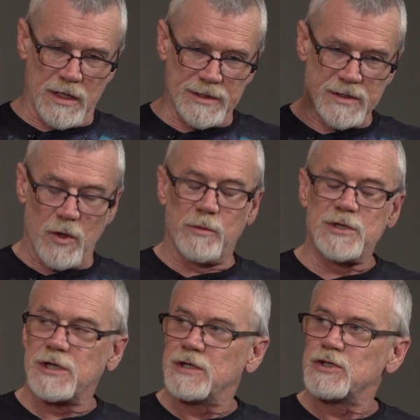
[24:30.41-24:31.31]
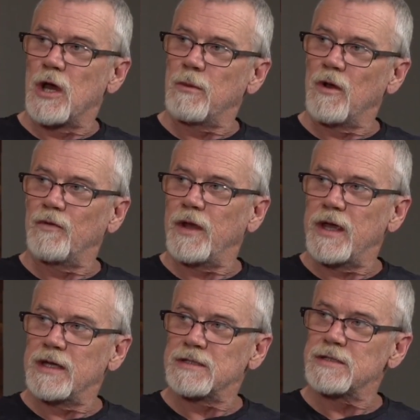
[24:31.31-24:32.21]
sewing machine shop called
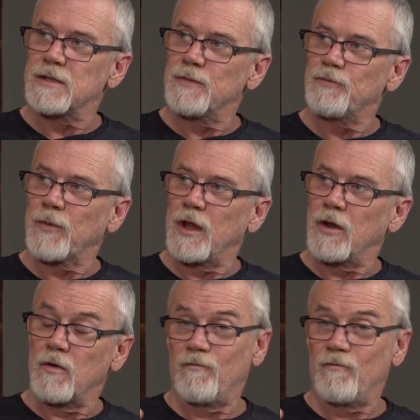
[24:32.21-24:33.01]
Danes here.